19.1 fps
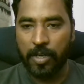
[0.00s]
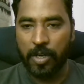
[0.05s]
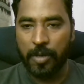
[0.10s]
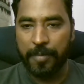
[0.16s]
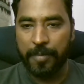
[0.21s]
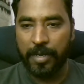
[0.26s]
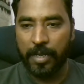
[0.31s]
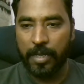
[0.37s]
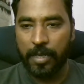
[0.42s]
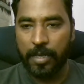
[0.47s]
How
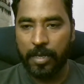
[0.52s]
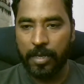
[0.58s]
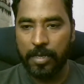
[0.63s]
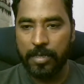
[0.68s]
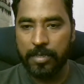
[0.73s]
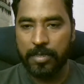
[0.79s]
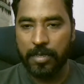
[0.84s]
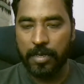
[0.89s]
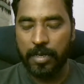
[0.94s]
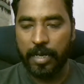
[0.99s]

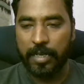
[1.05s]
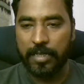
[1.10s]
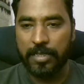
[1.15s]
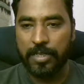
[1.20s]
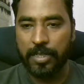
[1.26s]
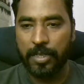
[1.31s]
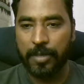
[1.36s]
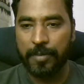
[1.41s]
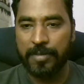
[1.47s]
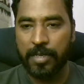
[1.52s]
many
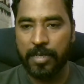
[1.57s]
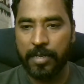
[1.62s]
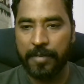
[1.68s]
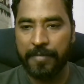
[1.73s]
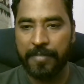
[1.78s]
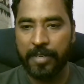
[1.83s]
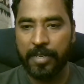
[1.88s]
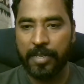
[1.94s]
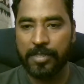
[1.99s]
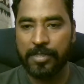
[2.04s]
ISTQ
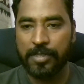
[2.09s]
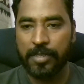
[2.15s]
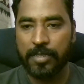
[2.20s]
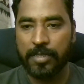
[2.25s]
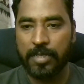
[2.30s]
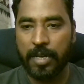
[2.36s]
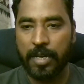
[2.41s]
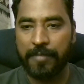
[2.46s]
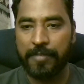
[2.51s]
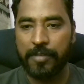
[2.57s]

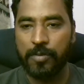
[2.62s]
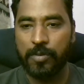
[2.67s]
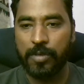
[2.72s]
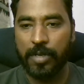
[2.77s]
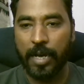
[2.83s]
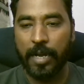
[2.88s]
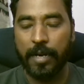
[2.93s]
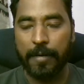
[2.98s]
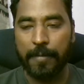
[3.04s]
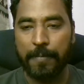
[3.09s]
certifications have you
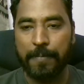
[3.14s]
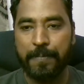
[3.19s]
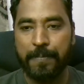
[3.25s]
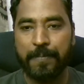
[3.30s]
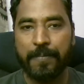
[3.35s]
done?